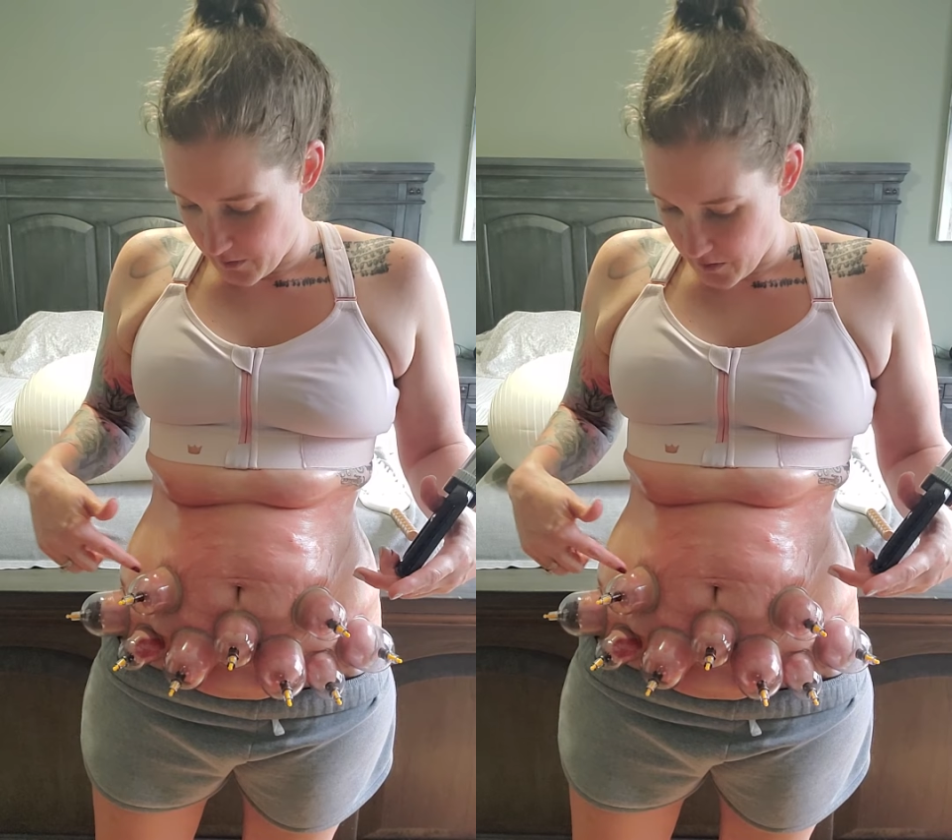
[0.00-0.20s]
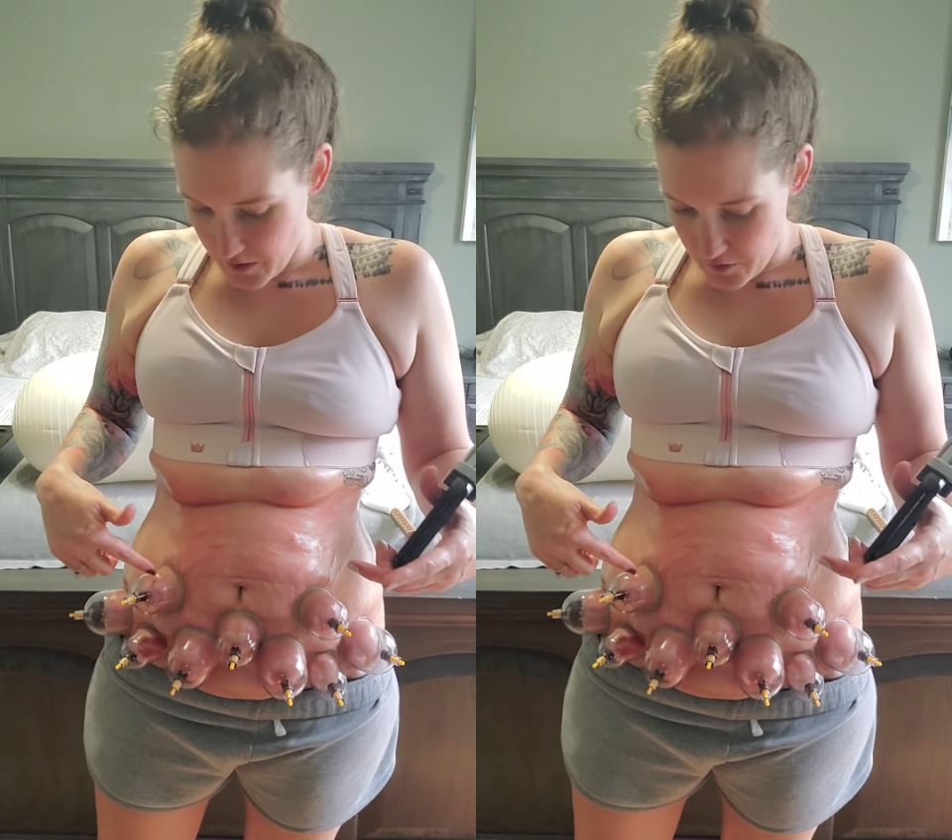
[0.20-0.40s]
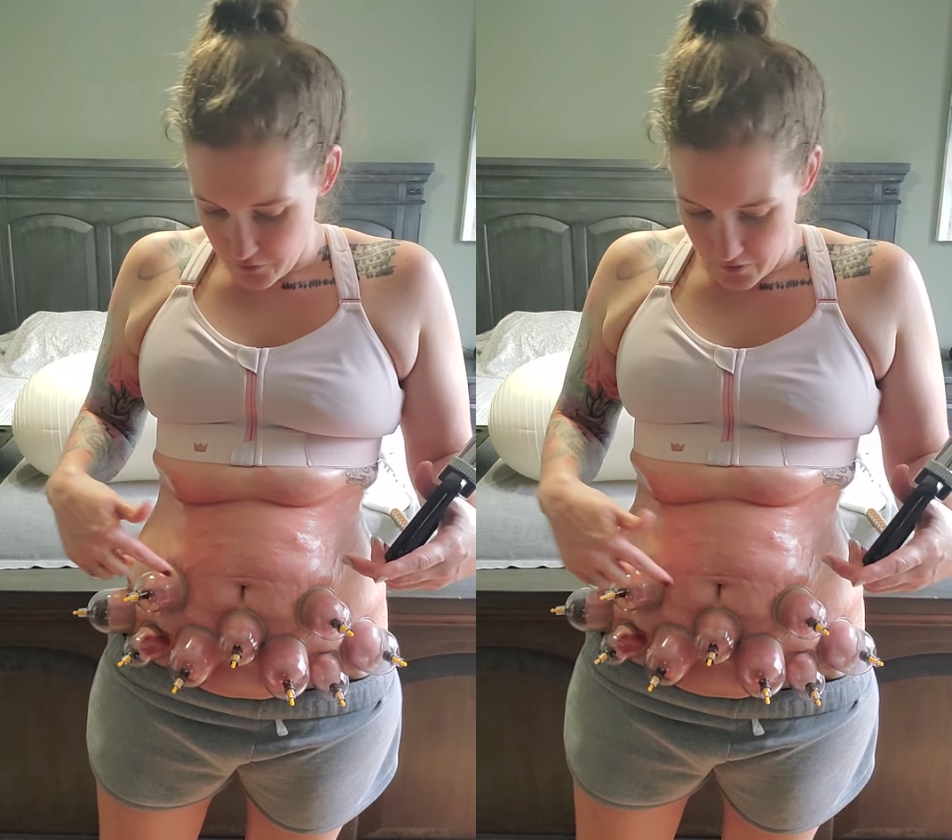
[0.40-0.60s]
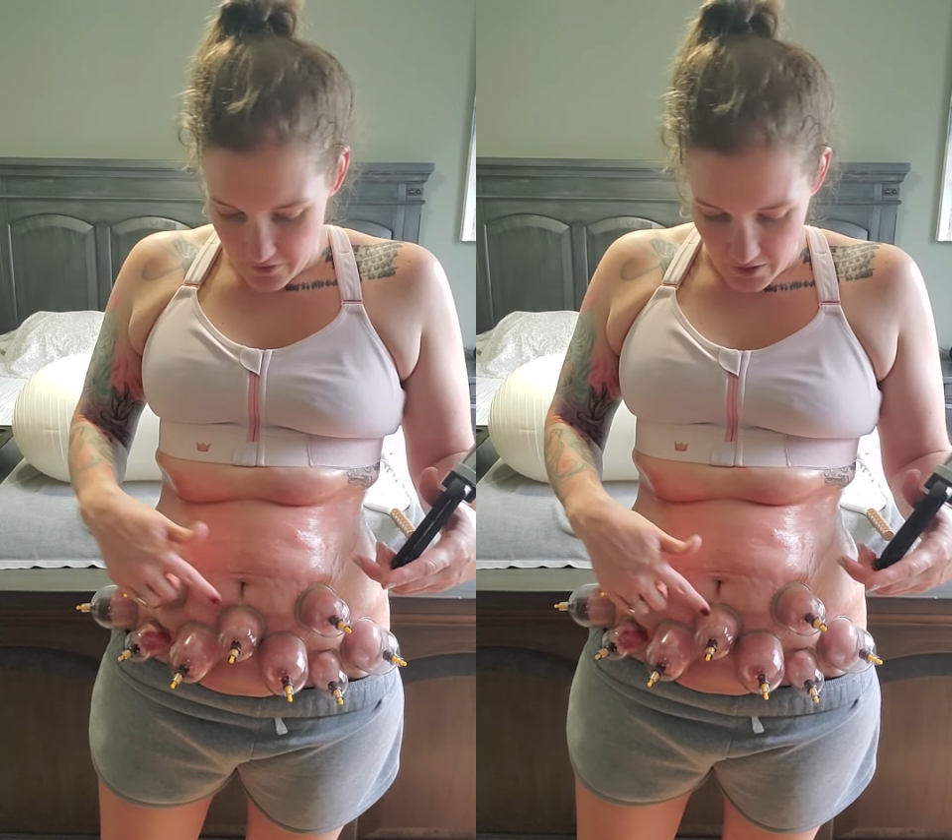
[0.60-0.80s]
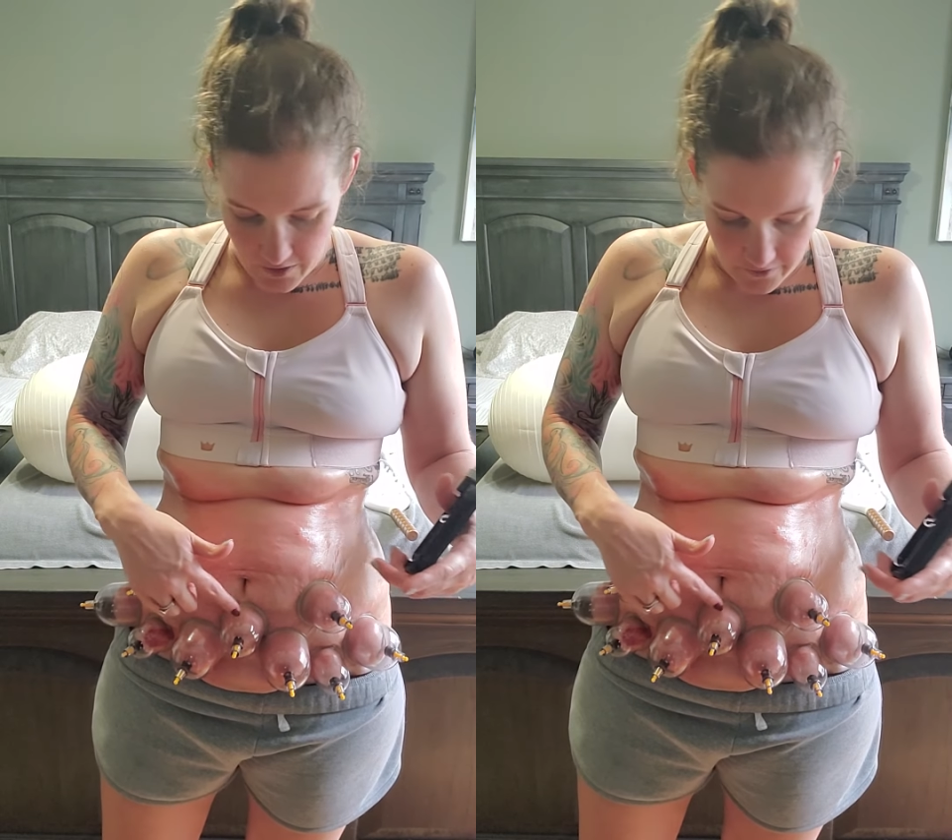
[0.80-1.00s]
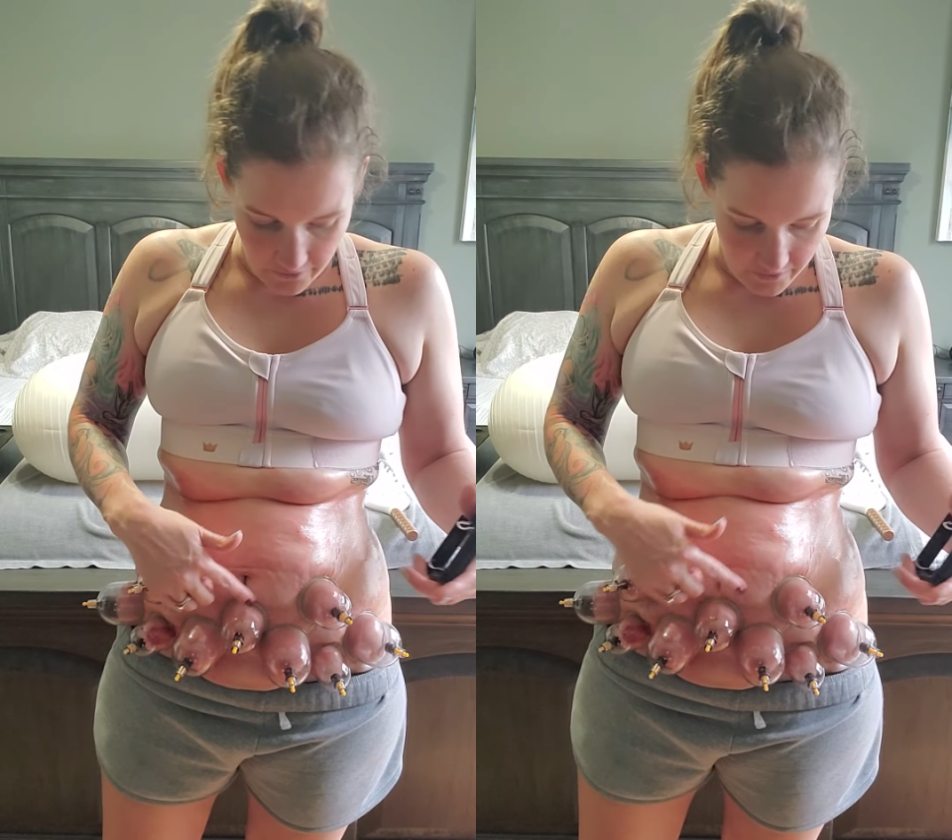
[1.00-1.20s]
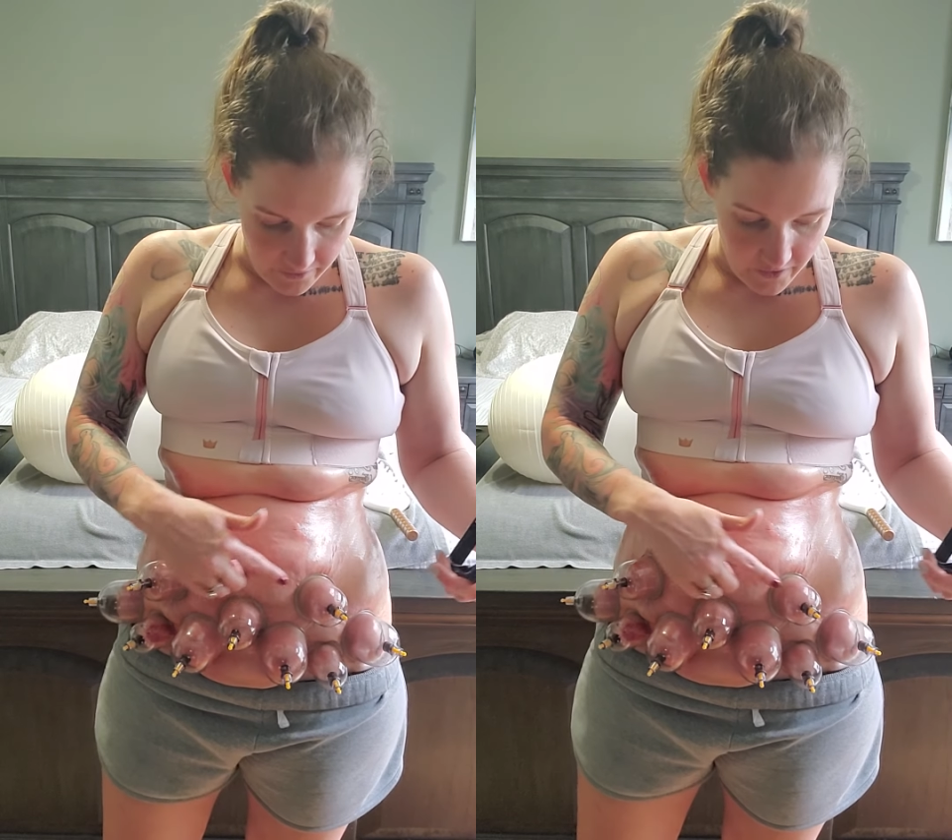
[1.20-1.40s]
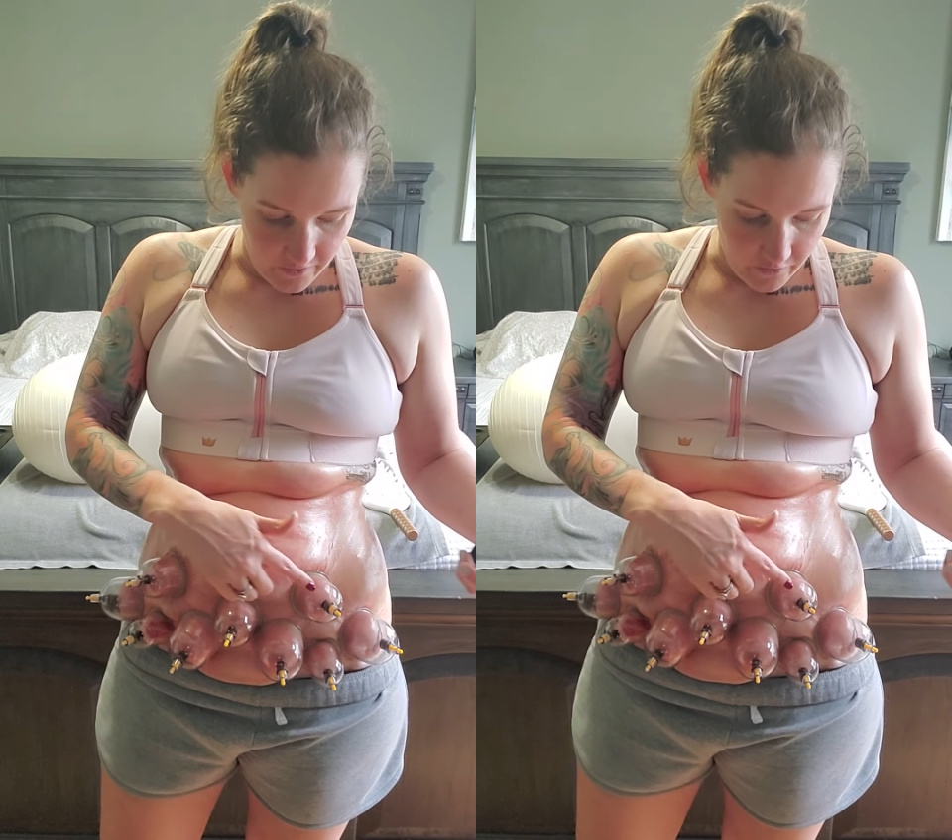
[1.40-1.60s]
You can usually tell as the skin